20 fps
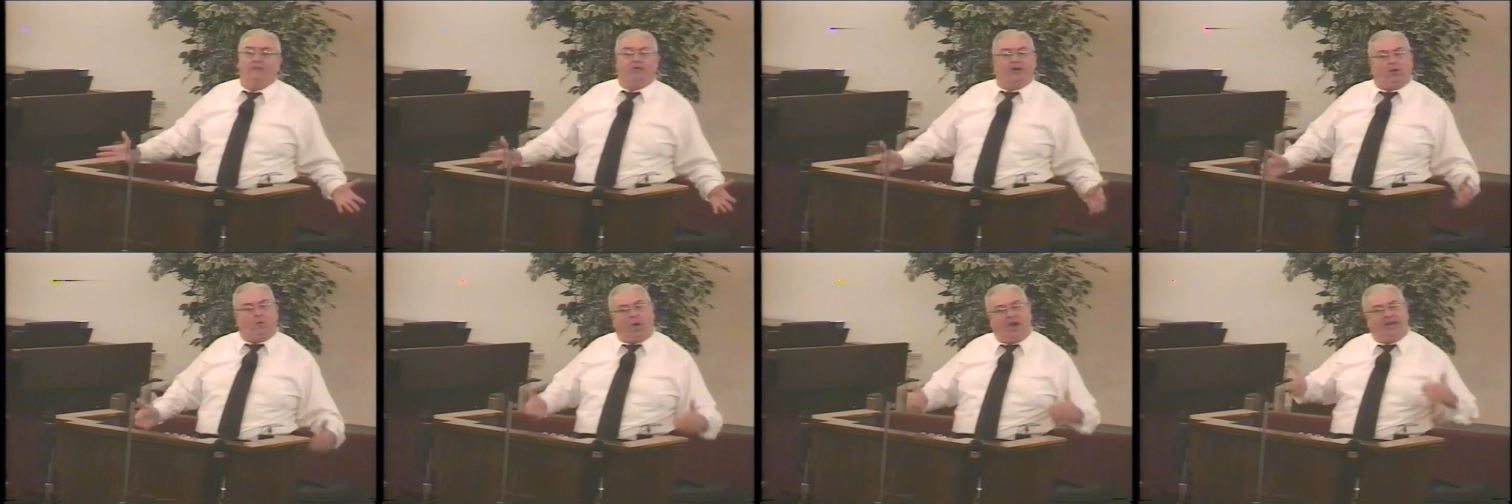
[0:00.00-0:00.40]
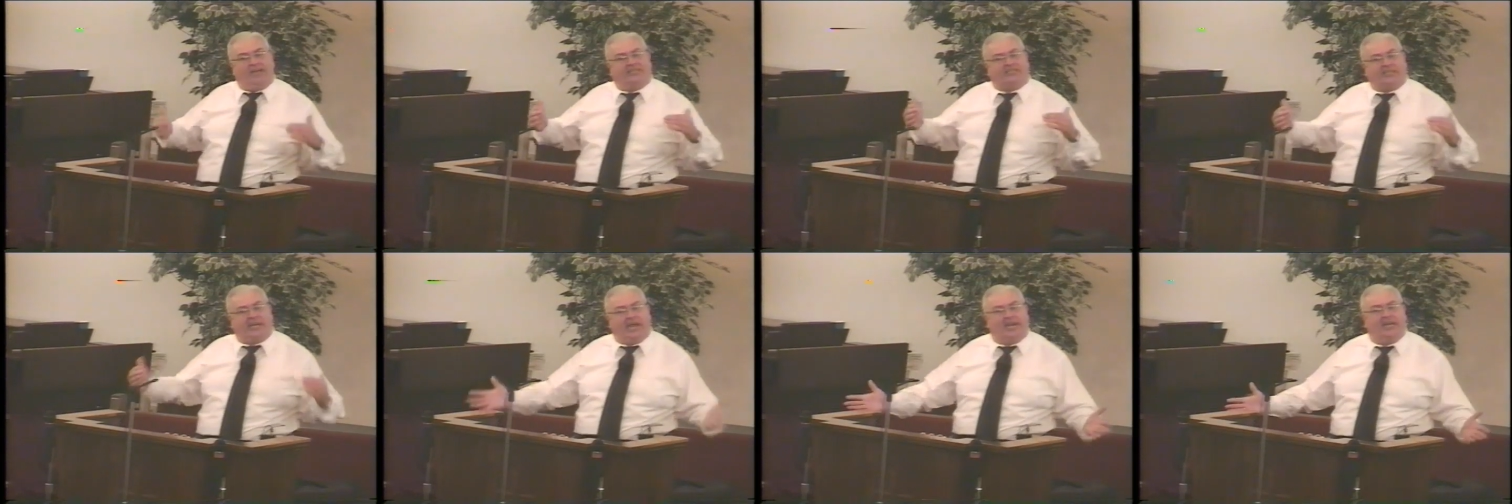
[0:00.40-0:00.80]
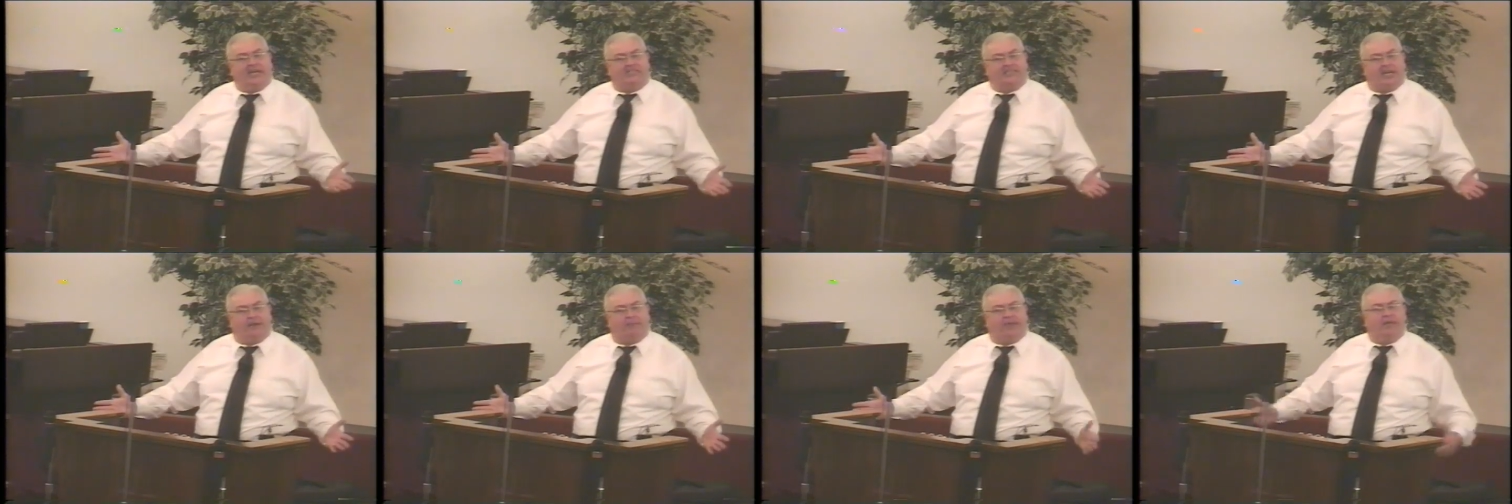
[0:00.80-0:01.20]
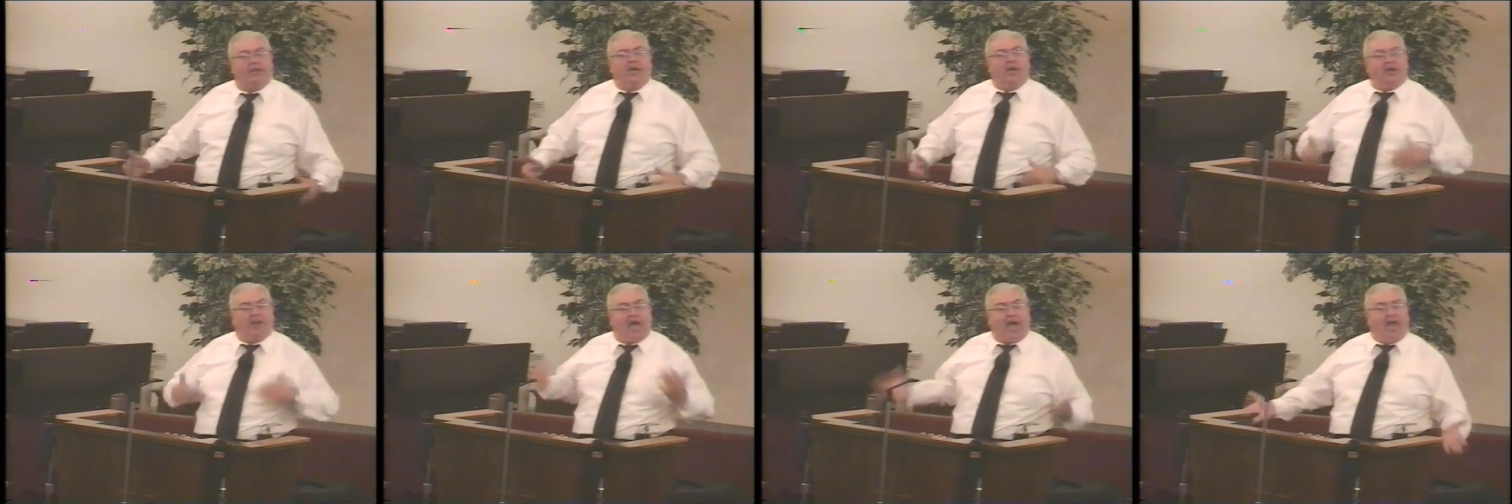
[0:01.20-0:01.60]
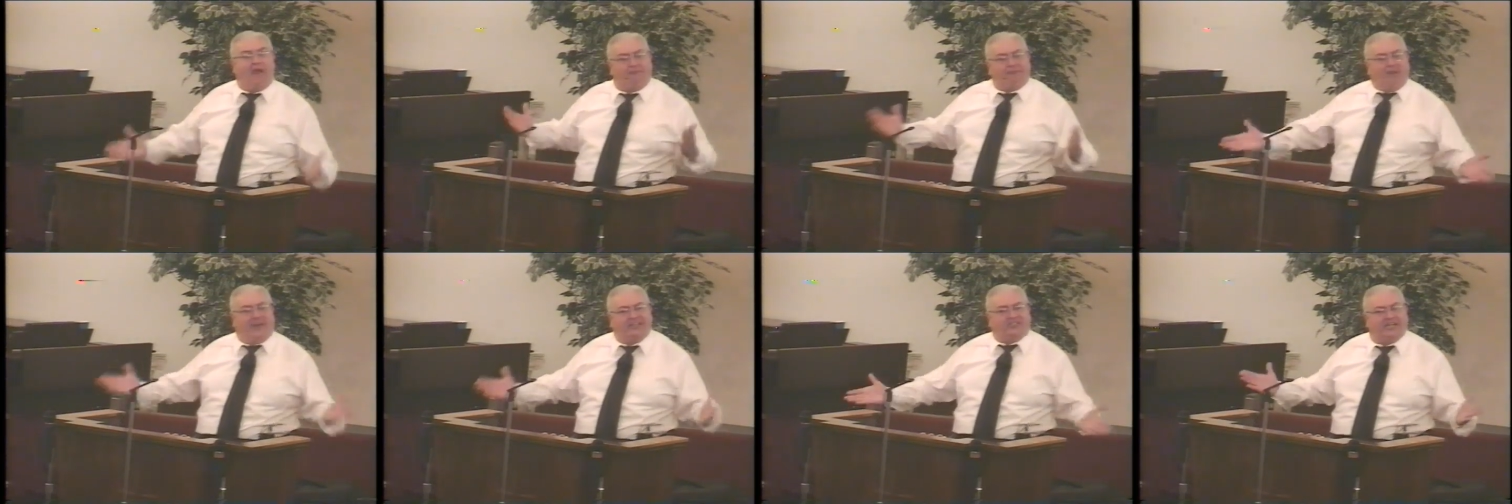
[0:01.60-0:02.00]
But I want to tell you something
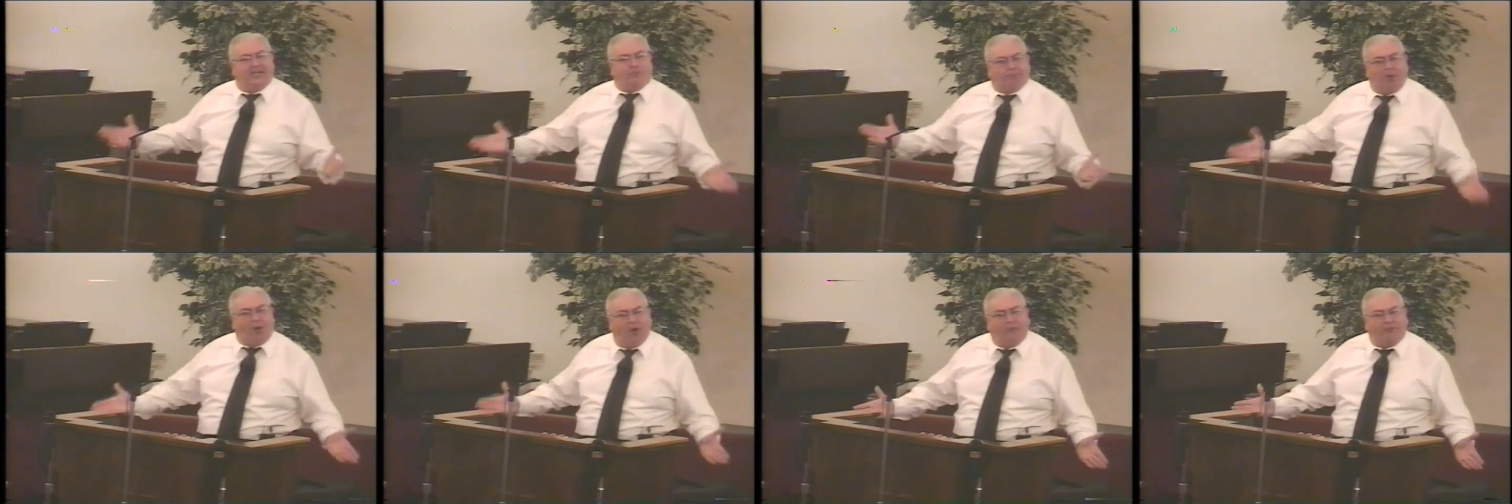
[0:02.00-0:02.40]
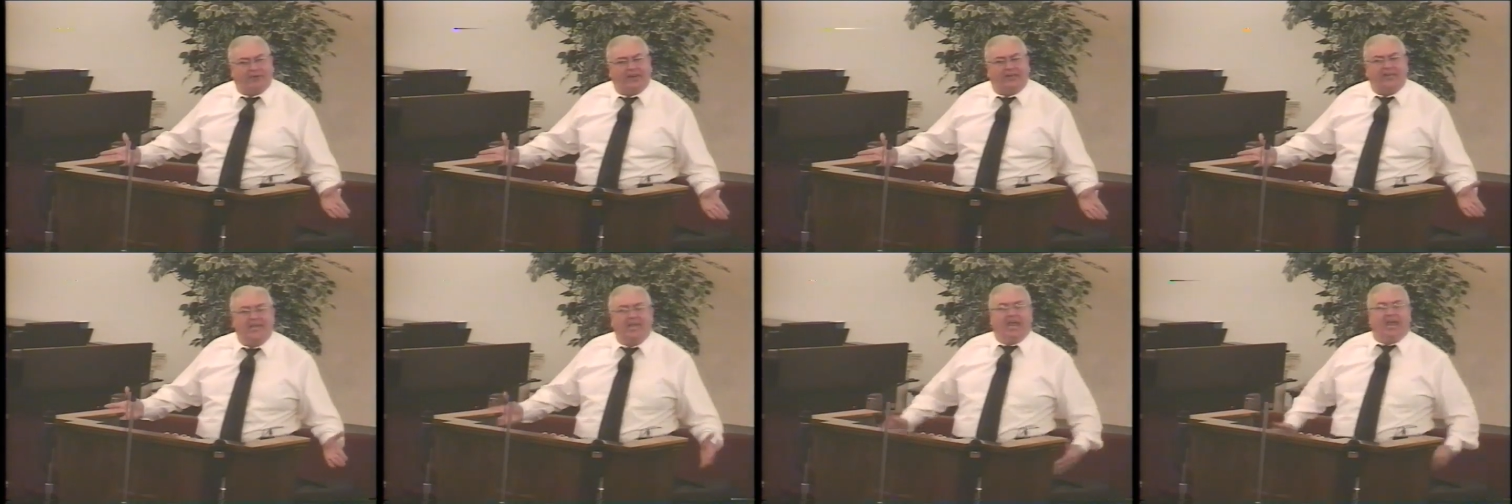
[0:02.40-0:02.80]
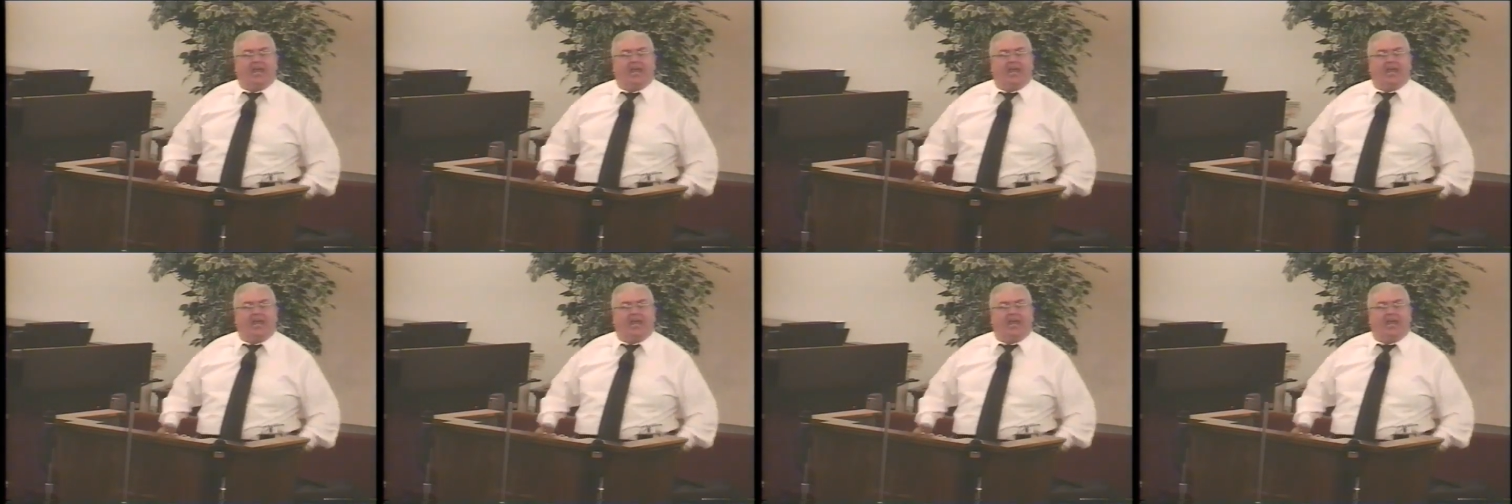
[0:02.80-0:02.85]
life isn't perfect